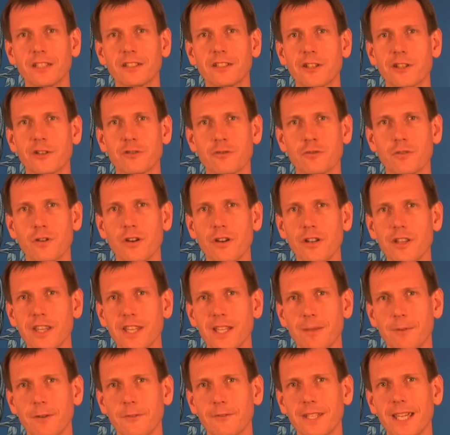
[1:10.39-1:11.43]
destroy
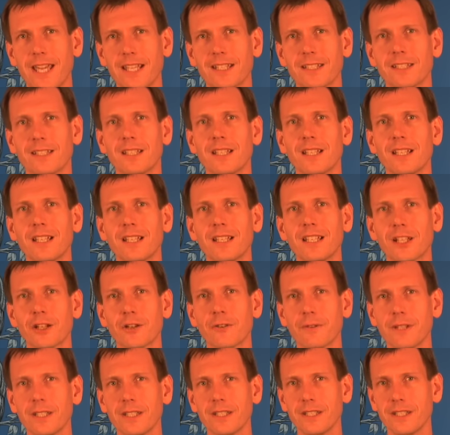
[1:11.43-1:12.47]
some of that
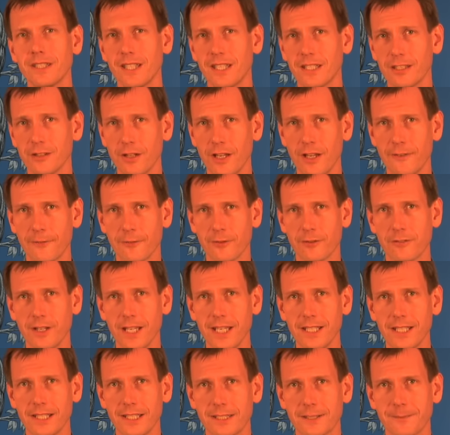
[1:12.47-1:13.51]
liquidity that you have
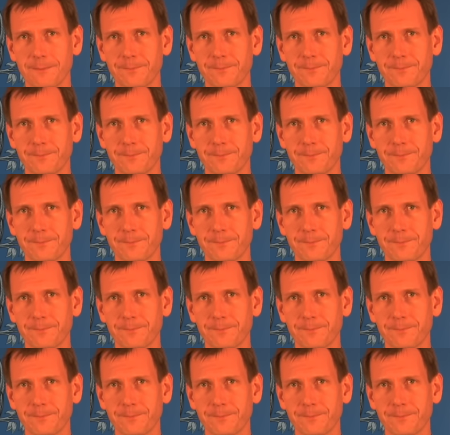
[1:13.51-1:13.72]
created.